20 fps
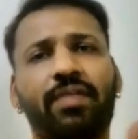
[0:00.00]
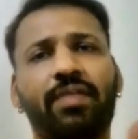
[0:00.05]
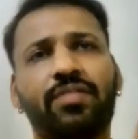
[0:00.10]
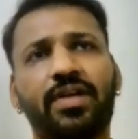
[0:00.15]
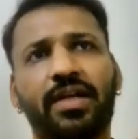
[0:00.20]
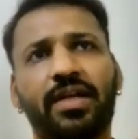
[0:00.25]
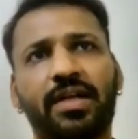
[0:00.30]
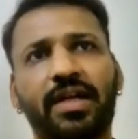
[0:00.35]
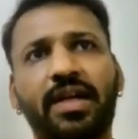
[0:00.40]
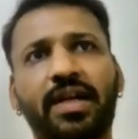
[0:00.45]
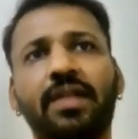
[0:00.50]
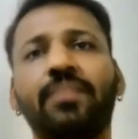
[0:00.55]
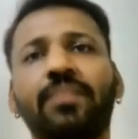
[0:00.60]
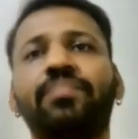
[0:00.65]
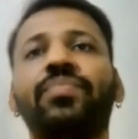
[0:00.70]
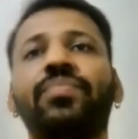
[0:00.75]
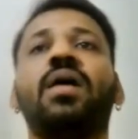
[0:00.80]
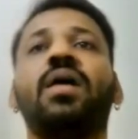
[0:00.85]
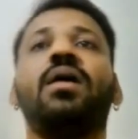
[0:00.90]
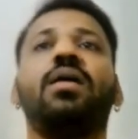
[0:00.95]
created.
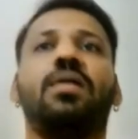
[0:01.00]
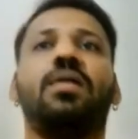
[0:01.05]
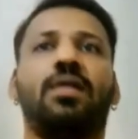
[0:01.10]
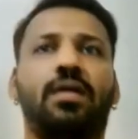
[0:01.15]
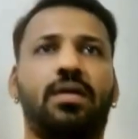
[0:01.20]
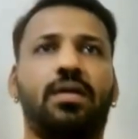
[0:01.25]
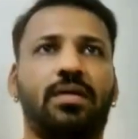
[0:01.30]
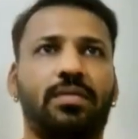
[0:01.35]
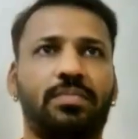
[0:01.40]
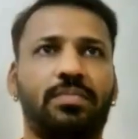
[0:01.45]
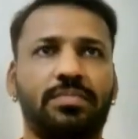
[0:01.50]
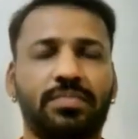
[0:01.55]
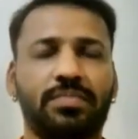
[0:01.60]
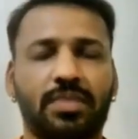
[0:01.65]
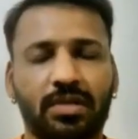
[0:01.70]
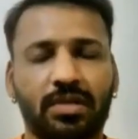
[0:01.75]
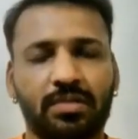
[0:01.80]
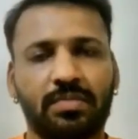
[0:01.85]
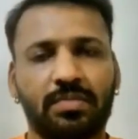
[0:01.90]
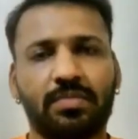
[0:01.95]

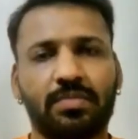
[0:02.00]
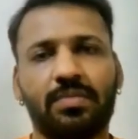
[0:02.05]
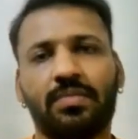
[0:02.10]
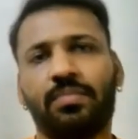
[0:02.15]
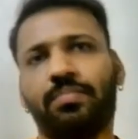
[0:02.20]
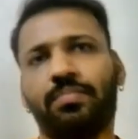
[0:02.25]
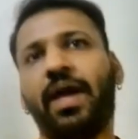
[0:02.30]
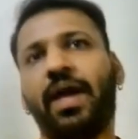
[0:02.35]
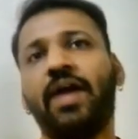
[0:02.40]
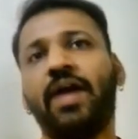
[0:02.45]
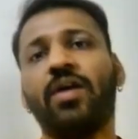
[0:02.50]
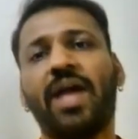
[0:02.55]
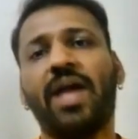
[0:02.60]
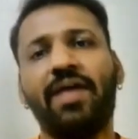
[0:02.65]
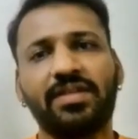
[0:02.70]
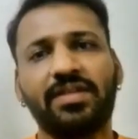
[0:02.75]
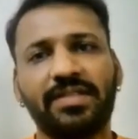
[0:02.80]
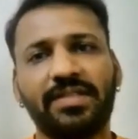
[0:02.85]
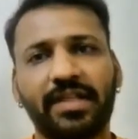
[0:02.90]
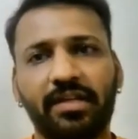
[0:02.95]

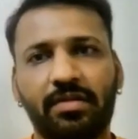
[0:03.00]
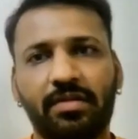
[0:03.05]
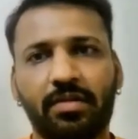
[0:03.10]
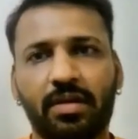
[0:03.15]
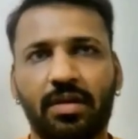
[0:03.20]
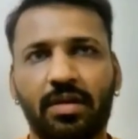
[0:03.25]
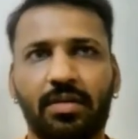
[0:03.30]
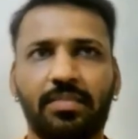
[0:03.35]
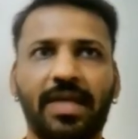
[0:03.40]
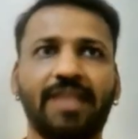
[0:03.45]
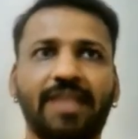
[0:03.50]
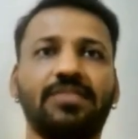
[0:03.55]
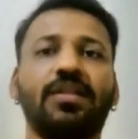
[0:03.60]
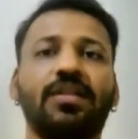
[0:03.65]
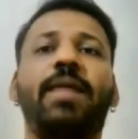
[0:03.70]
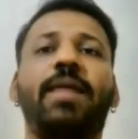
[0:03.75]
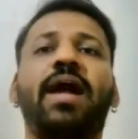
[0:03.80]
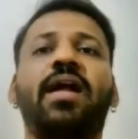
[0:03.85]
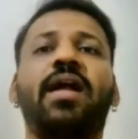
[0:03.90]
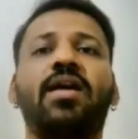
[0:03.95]
Biodiversity,
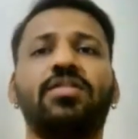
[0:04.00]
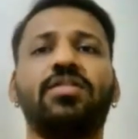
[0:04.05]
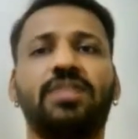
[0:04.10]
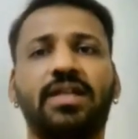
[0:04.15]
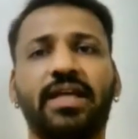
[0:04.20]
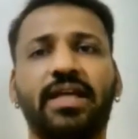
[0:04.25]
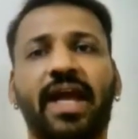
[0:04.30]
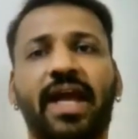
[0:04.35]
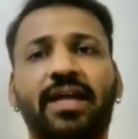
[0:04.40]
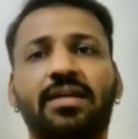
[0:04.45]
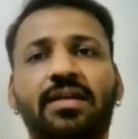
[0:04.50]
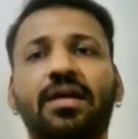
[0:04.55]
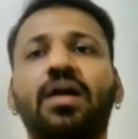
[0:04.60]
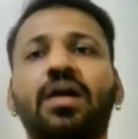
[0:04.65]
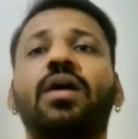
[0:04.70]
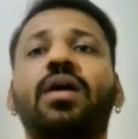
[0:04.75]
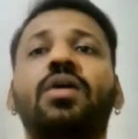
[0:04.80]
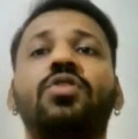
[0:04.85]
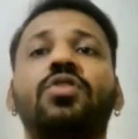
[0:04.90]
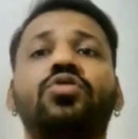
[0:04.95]
National Biodiversity Act.
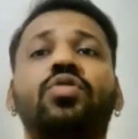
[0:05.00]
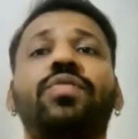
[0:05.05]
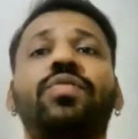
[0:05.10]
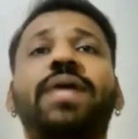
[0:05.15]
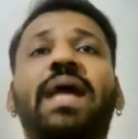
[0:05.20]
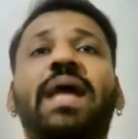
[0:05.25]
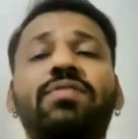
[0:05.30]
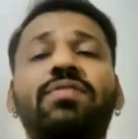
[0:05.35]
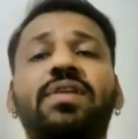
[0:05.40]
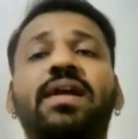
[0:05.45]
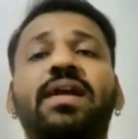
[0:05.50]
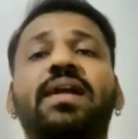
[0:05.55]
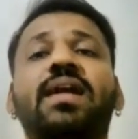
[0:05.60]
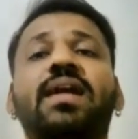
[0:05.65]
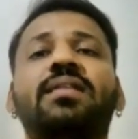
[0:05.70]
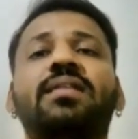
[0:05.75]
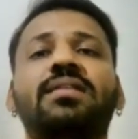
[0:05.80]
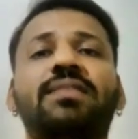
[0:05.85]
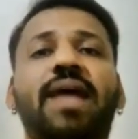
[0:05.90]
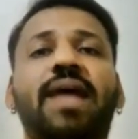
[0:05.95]
So we have
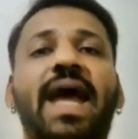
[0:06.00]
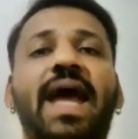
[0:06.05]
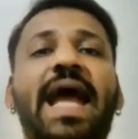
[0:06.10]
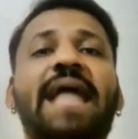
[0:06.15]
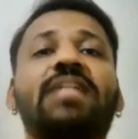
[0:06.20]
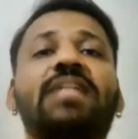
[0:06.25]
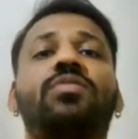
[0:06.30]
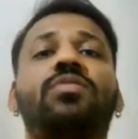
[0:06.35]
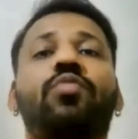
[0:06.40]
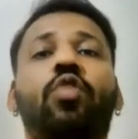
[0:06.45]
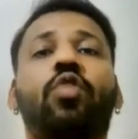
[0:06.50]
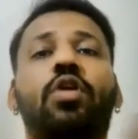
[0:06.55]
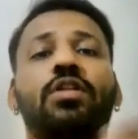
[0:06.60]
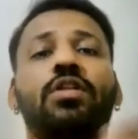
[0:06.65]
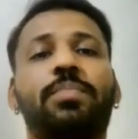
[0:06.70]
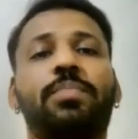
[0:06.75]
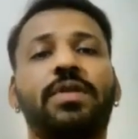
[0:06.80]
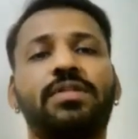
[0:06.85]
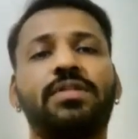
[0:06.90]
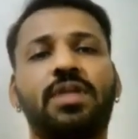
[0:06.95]
created these acts for the
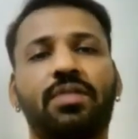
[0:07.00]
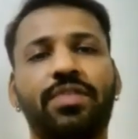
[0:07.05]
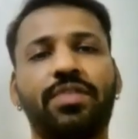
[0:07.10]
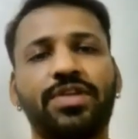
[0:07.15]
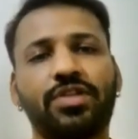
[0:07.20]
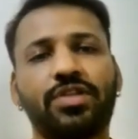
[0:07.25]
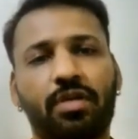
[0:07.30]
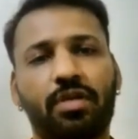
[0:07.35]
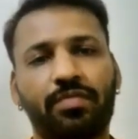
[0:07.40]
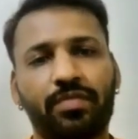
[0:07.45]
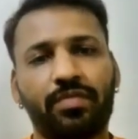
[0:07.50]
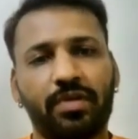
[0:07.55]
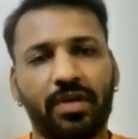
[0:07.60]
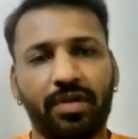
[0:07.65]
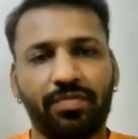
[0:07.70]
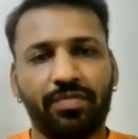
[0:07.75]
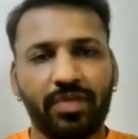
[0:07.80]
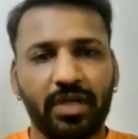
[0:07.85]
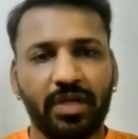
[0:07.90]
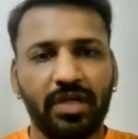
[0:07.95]
preservation of
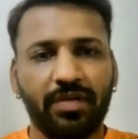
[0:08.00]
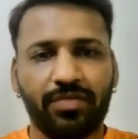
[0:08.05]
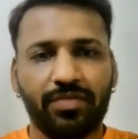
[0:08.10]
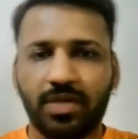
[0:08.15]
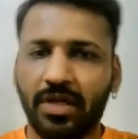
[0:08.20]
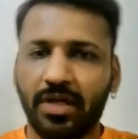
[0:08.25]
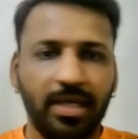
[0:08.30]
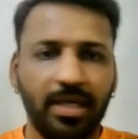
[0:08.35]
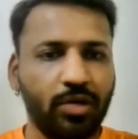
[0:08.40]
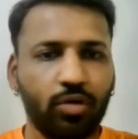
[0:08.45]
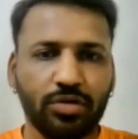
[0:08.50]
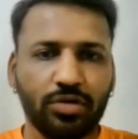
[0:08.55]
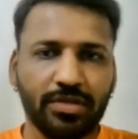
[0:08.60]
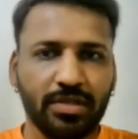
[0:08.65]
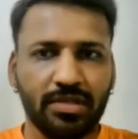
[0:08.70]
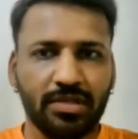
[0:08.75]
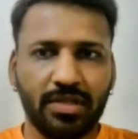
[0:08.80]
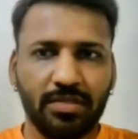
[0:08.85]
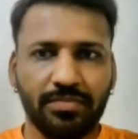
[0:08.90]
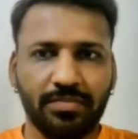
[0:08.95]
different
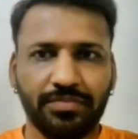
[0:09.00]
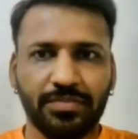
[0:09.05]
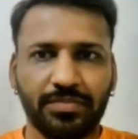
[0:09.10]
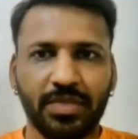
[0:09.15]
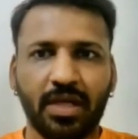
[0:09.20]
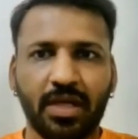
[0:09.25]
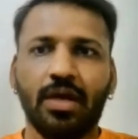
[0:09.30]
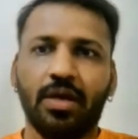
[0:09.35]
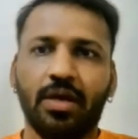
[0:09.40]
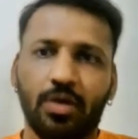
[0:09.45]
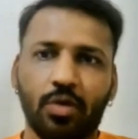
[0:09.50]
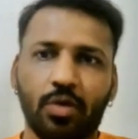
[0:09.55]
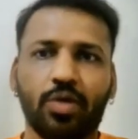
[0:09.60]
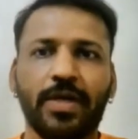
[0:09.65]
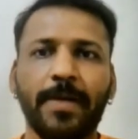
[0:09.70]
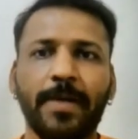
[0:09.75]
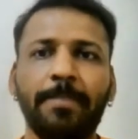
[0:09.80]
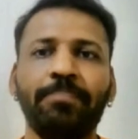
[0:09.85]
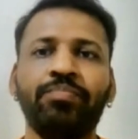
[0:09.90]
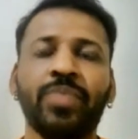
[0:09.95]
ecosystem.
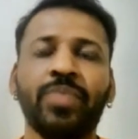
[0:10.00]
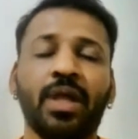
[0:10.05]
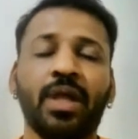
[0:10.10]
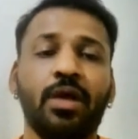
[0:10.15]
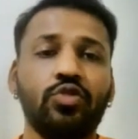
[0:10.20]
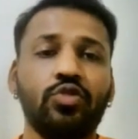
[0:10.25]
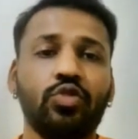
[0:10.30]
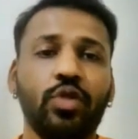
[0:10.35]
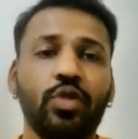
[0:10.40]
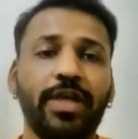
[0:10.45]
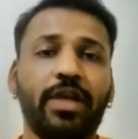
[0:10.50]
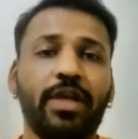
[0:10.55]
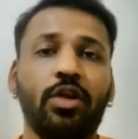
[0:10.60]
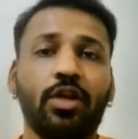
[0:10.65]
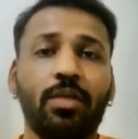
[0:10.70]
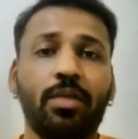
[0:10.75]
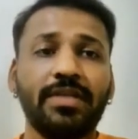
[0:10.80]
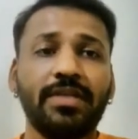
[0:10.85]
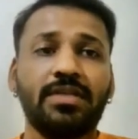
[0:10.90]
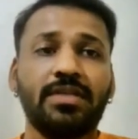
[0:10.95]
Okay, so
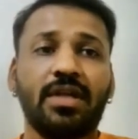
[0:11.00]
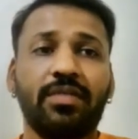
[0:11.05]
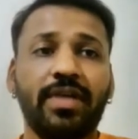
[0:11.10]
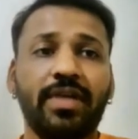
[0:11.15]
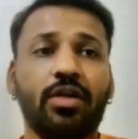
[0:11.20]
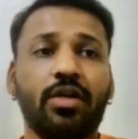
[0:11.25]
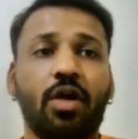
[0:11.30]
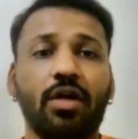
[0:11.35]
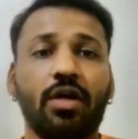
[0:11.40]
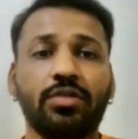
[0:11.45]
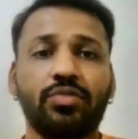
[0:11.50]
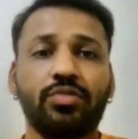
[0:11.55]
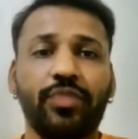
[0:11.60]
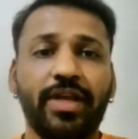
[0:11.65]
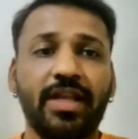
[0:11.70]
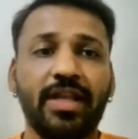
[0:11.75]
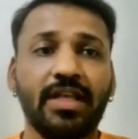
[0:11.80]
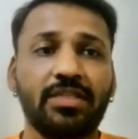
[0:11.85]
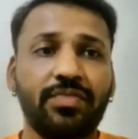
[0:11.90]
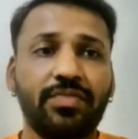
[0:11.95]
economic survey talks
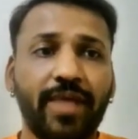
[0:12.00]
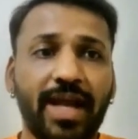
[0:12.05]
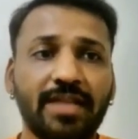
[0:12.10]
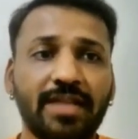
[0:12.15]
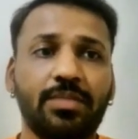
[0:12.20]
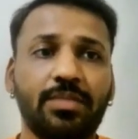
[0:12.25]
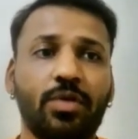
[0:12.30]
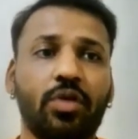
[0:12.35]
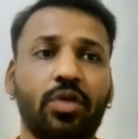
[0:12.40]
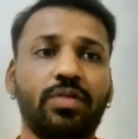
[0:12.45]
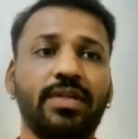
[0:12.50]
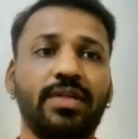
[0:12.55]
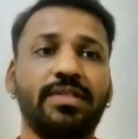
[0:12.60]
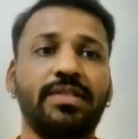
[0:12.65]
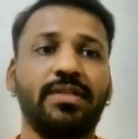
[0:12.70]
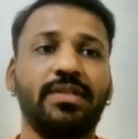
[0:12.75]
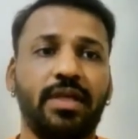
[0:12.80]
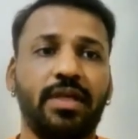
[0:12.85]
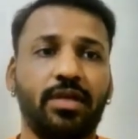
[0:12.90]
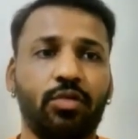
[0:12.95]
various facts about
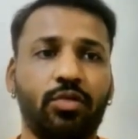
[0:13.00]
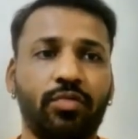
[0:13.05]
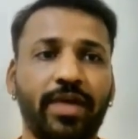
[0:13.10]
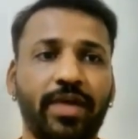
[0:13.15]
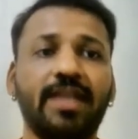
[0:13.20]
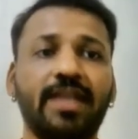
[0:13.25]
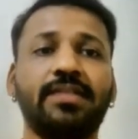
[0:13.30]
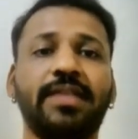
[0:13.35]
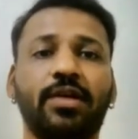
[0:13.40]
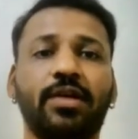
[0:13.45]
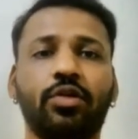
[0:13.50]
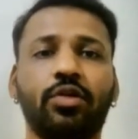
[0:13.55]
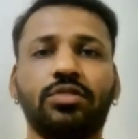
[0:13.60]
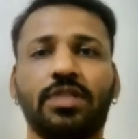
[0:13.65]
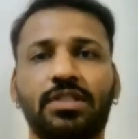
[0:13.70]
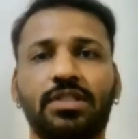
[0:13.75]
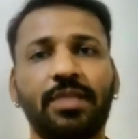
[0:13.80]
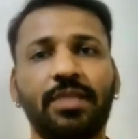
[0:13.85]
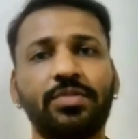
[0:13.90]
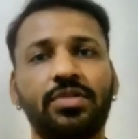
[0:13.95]
these various
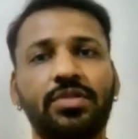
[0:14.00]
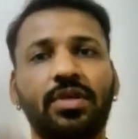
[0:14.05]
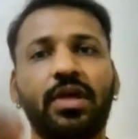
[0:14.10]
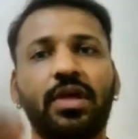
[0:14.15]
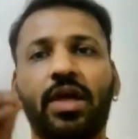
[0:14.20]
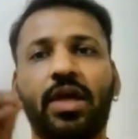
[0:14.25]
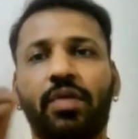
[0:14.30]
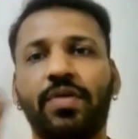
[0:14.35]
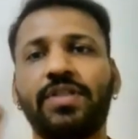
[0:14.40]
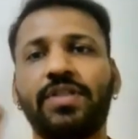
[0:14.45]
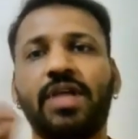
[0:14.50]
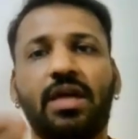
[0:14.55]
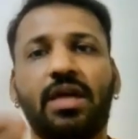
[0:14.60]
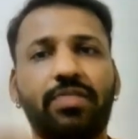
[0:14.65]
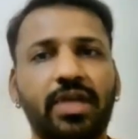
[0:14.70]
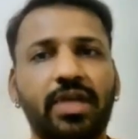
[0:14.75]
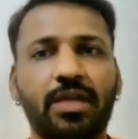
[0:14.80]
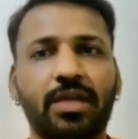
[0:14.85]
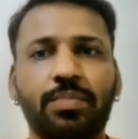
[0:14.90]
ecosystems which are very